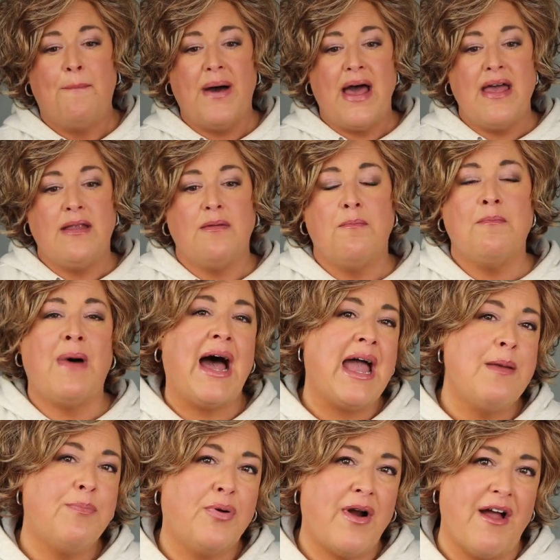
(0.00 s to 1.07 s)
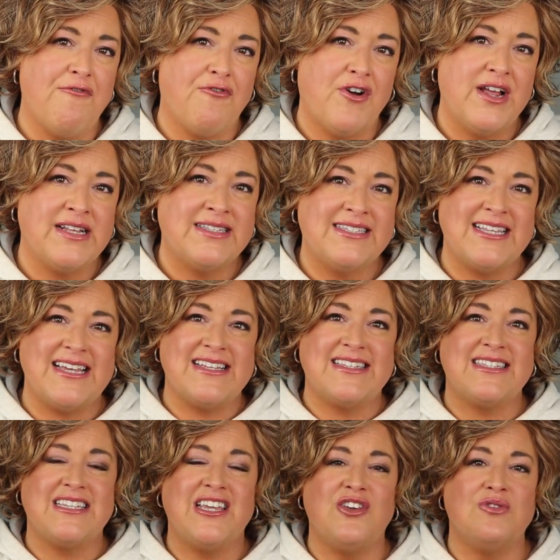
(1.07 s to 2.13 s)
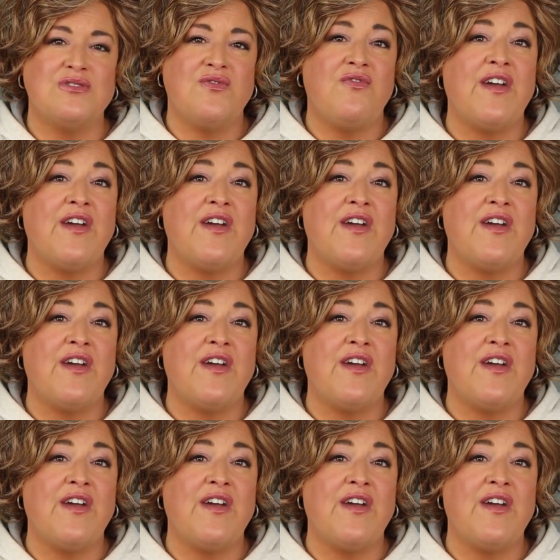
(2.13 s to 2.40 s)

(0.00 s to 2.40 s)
But my preference is to use